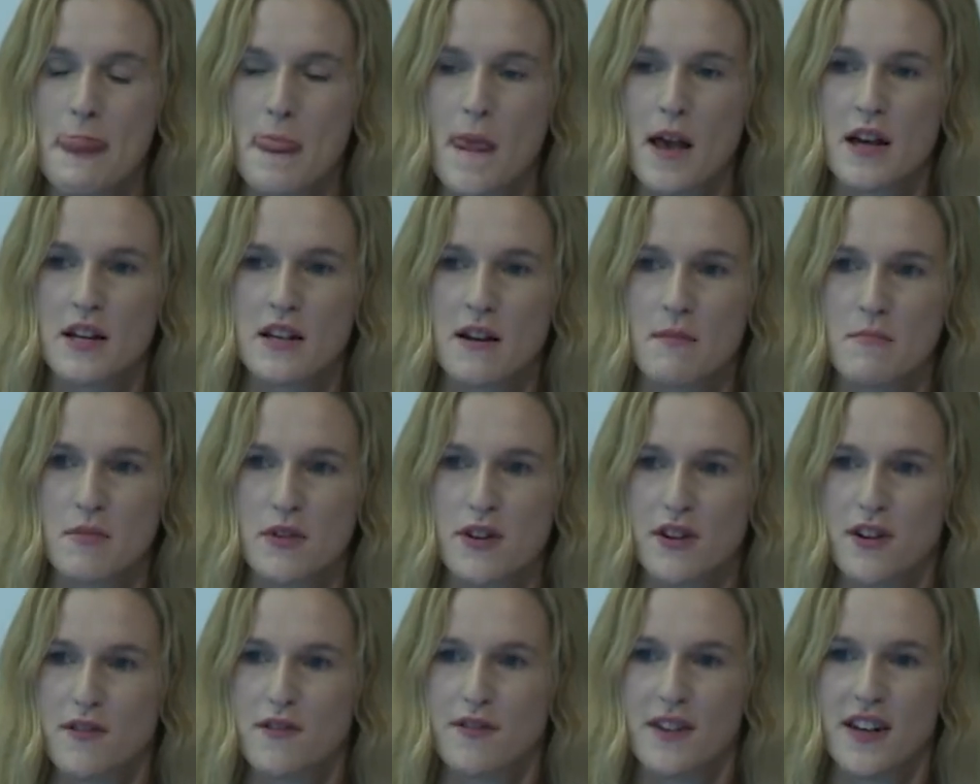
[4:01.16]
a
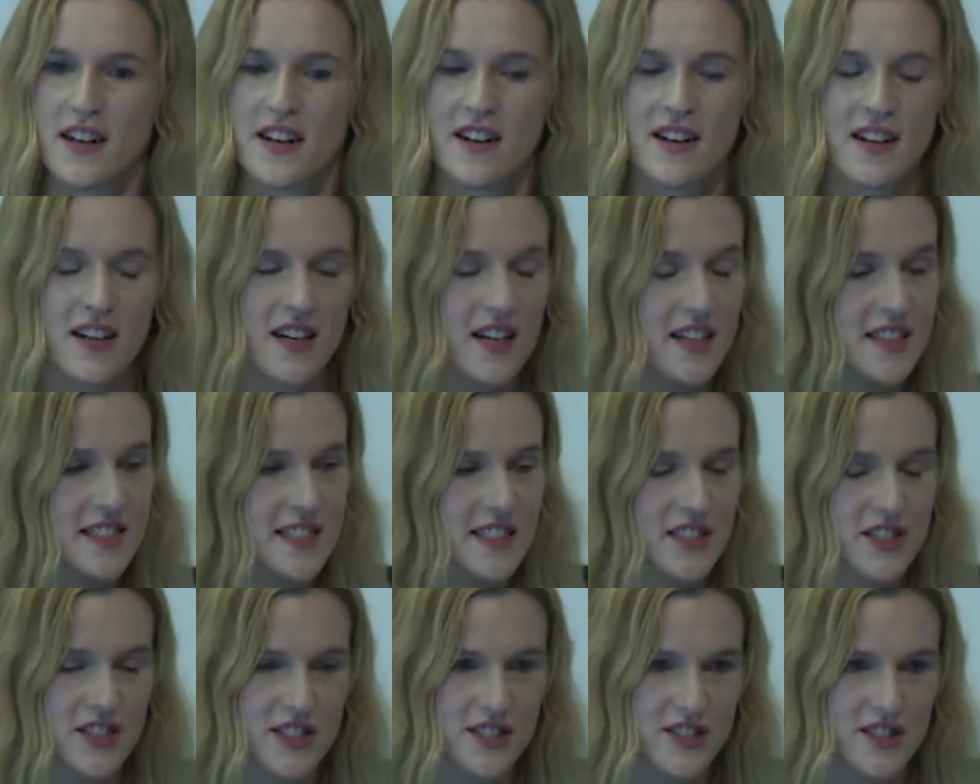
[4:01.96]
number of uh,
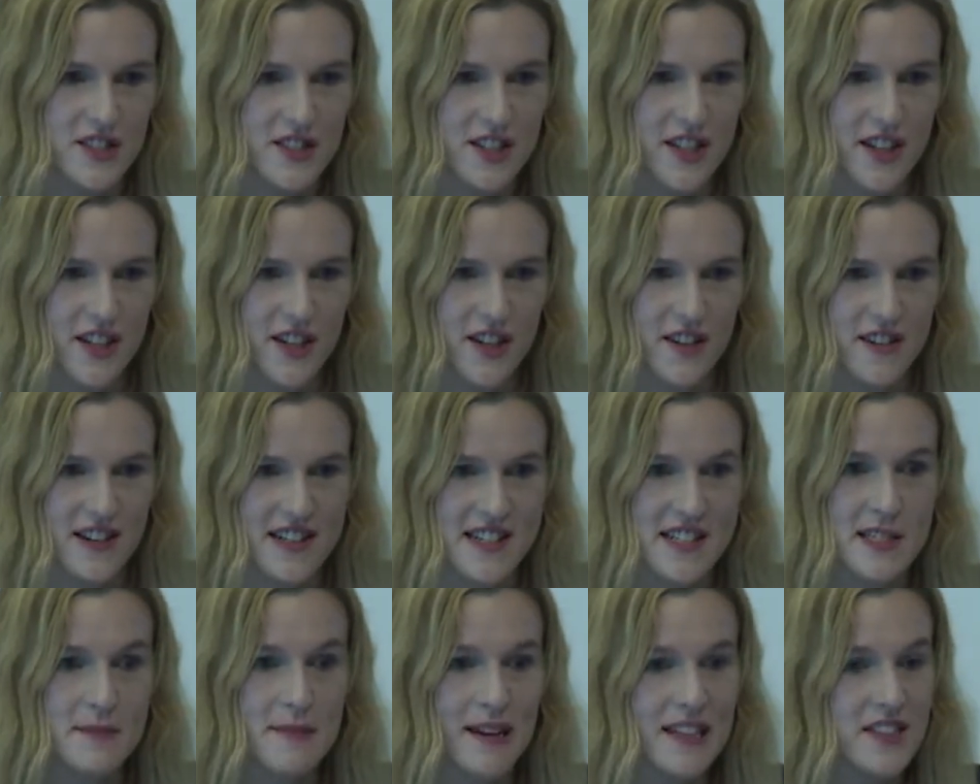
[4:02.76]
additions to your
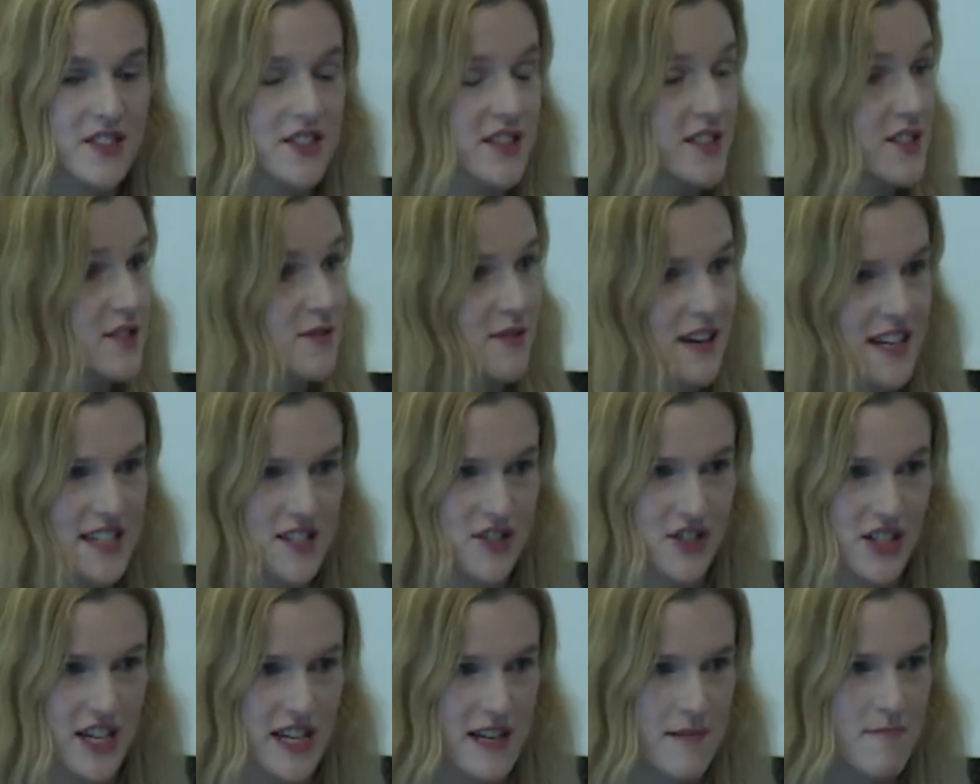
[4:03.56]
inspections
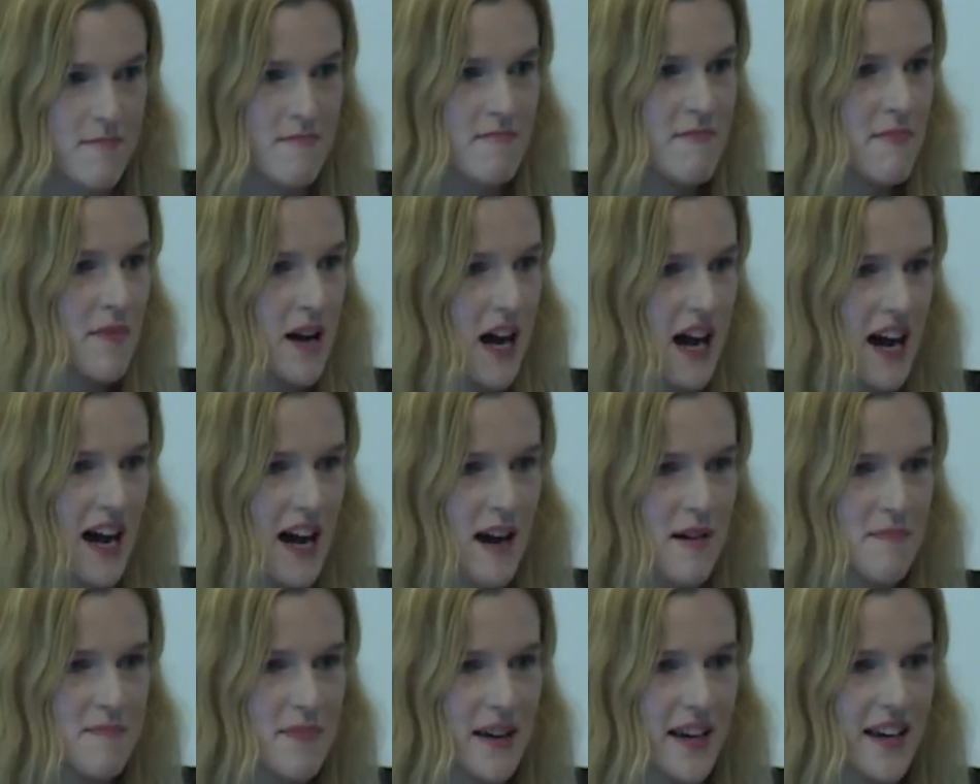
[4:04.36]
regime,
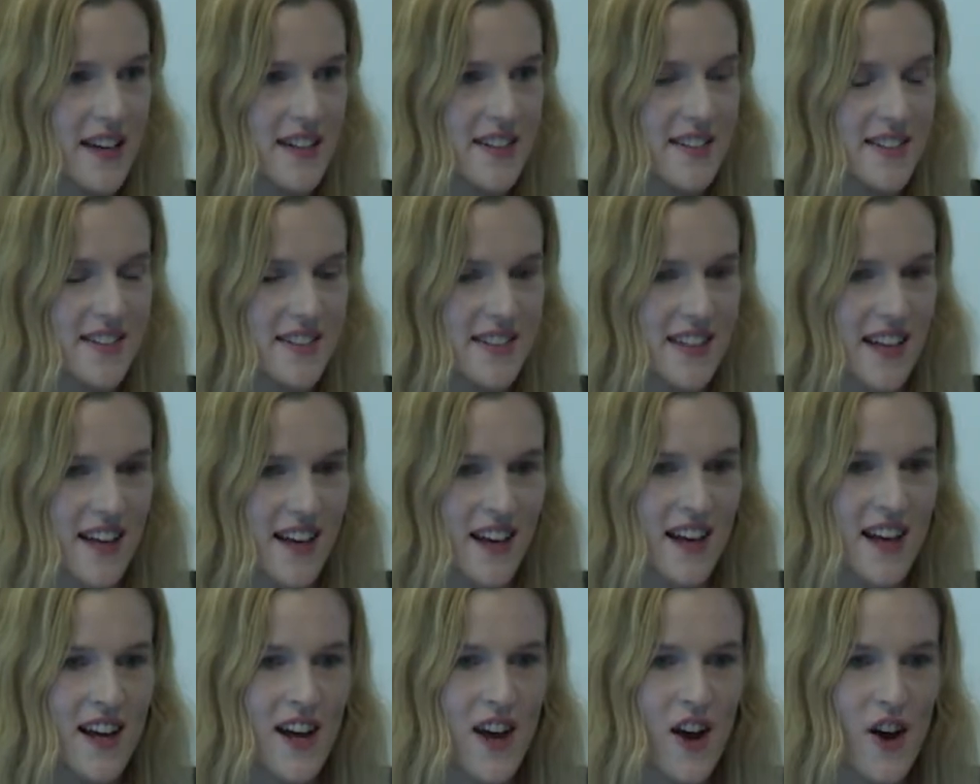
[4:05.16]
uh, be it
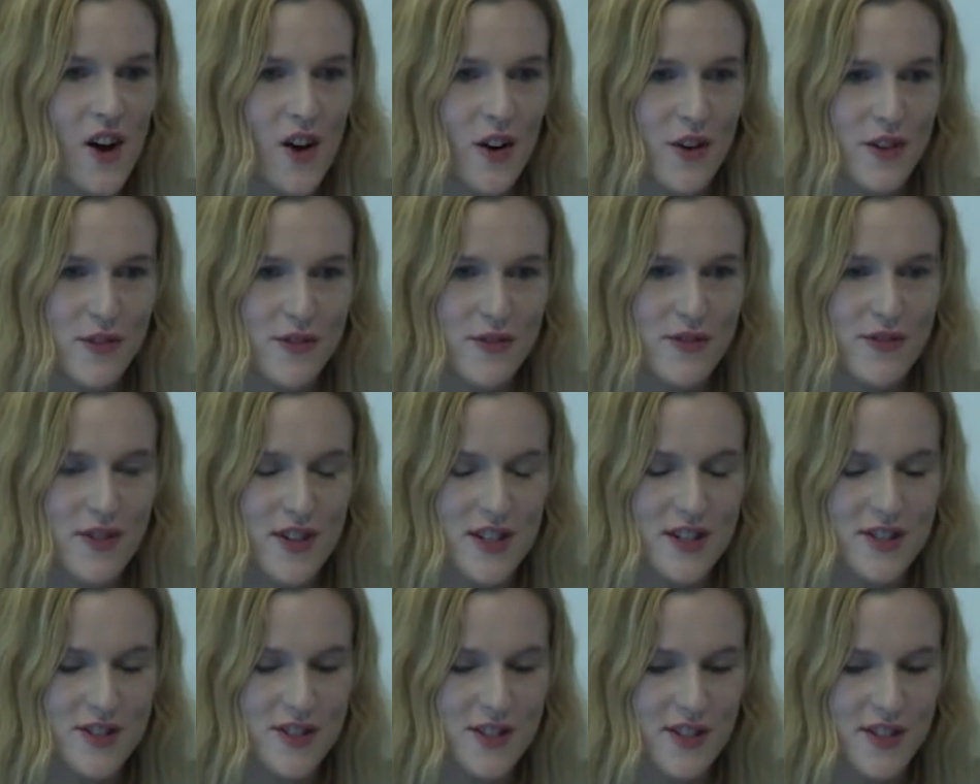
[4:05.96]
uh, on
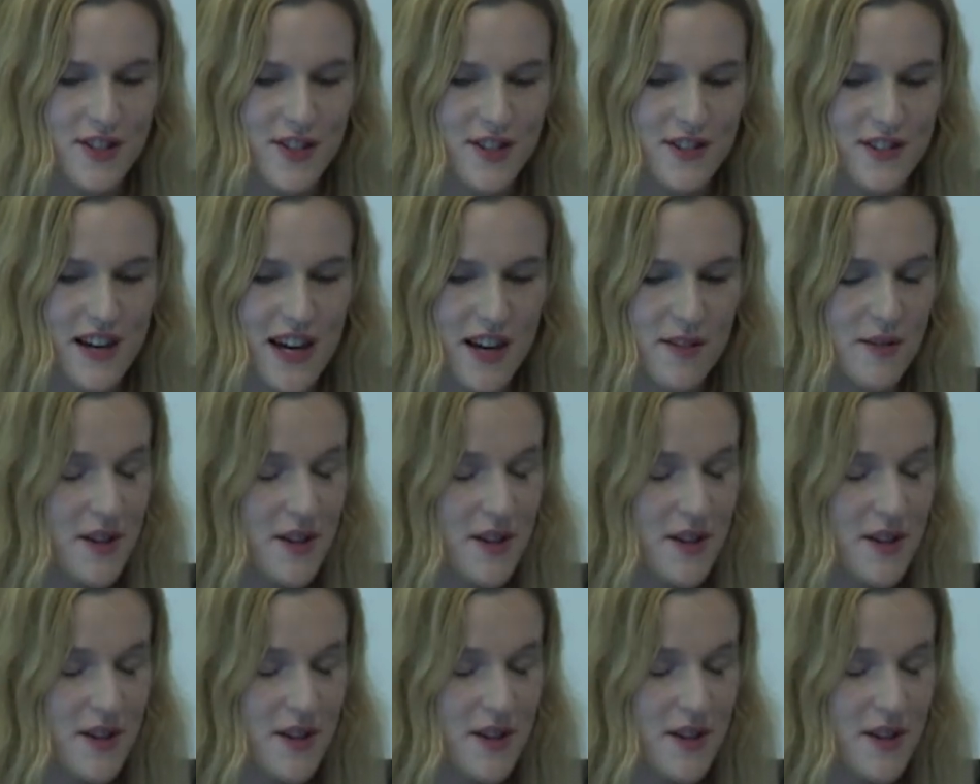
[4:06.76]
fish or uh,